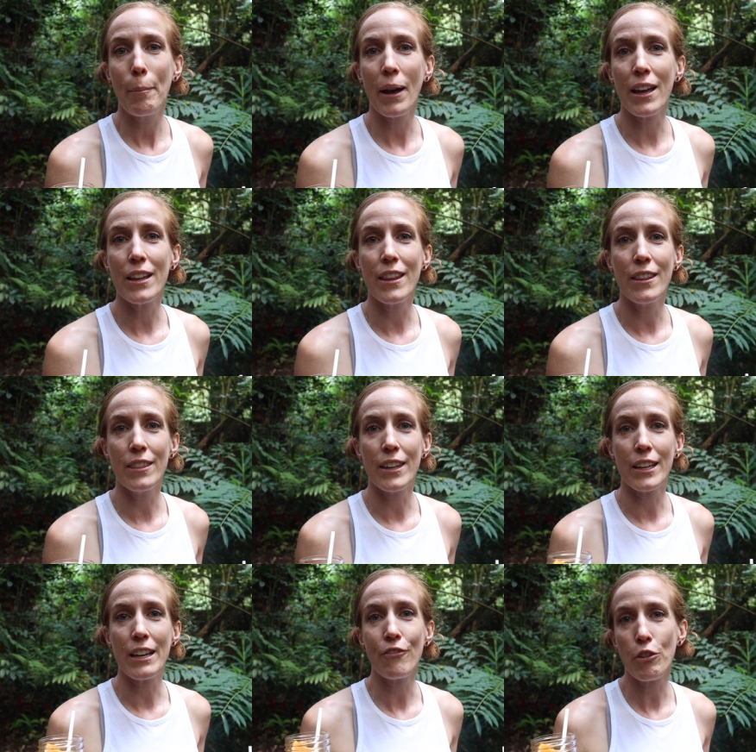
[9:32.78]
but
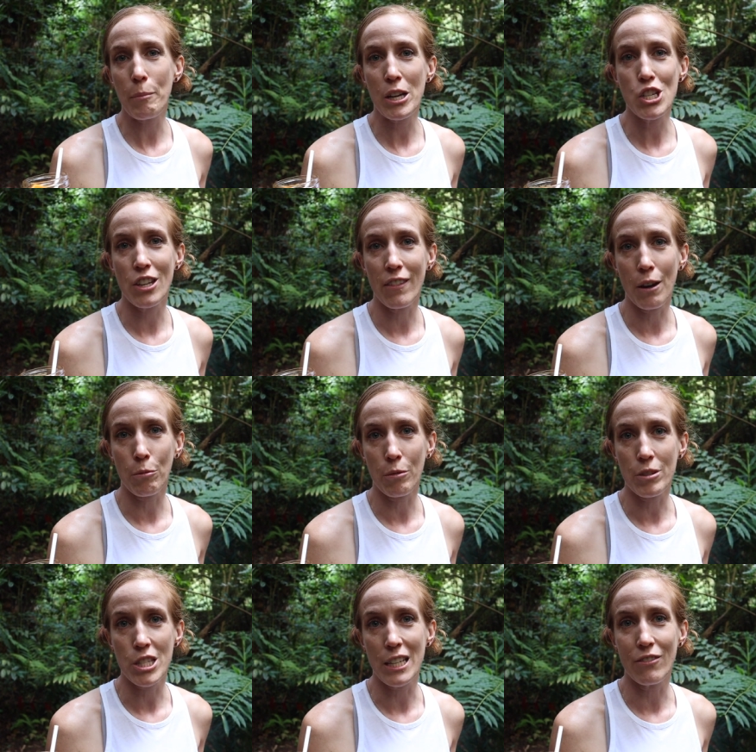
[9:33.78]
the information that we're
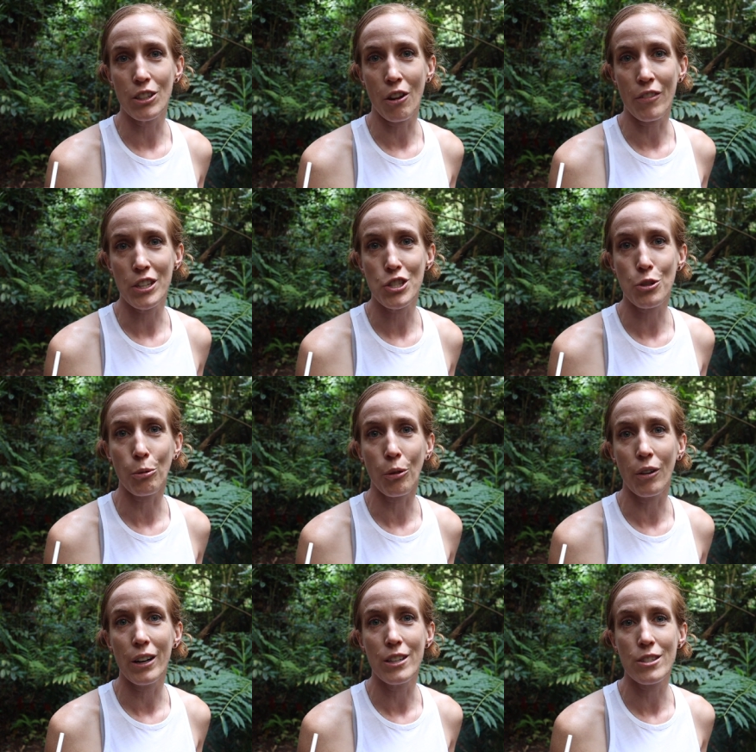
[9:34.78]
receiving on this
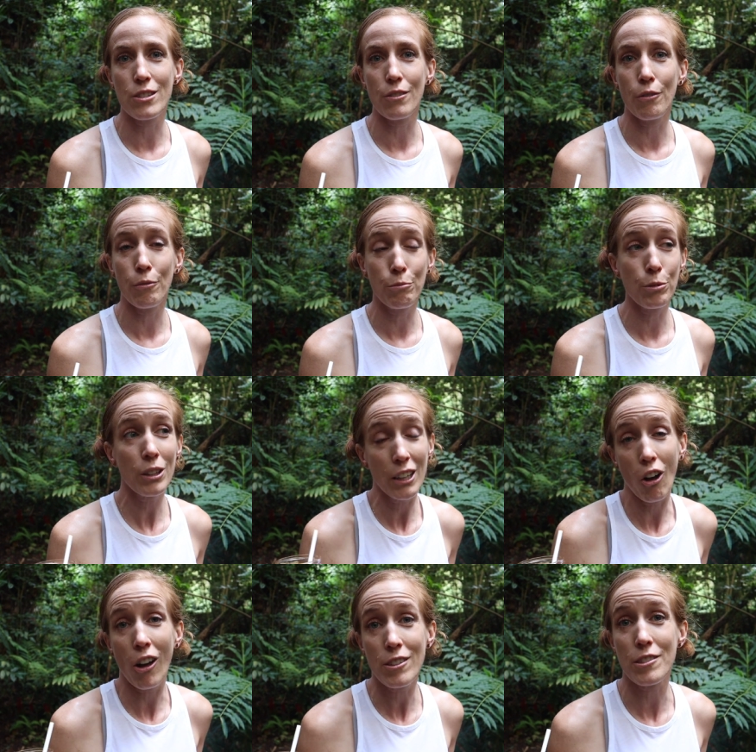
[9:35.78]
tour is
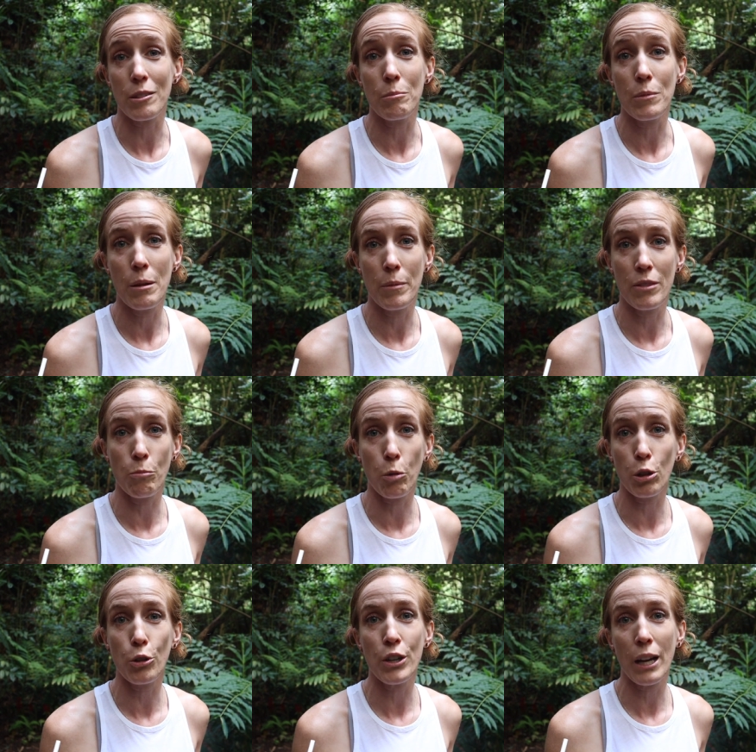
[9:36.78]
really awesome. I mean,
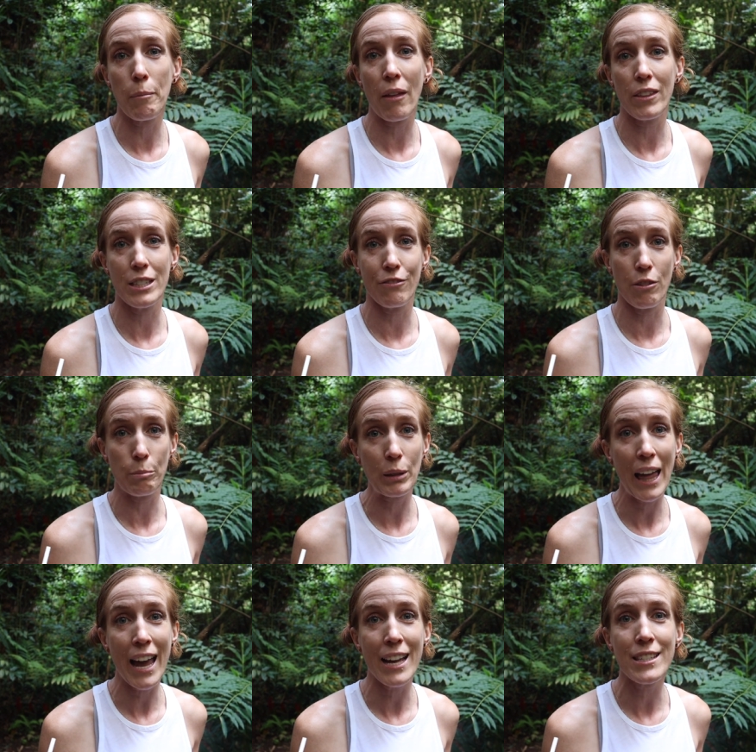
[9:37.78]
we're learning about the different
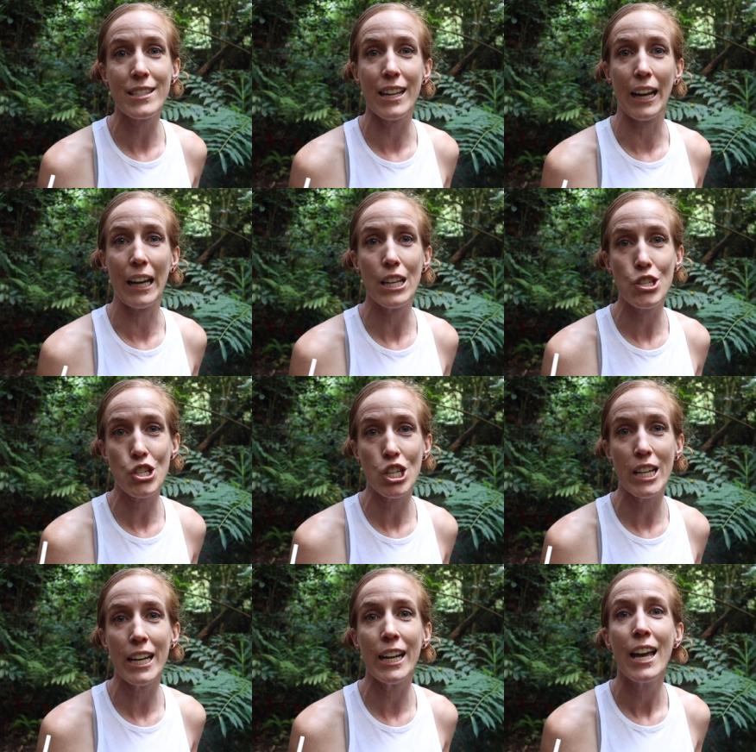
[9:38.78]
plants and
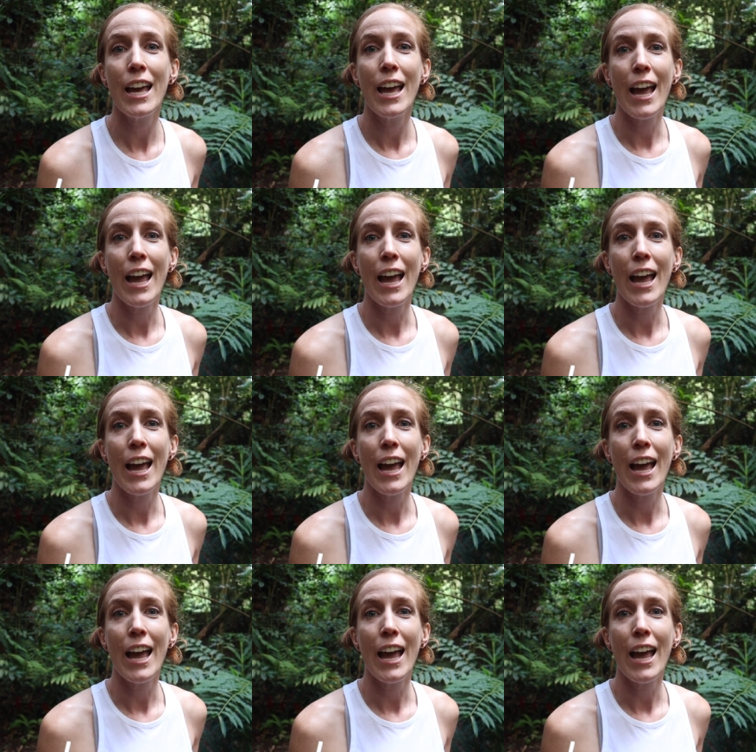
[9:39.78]
history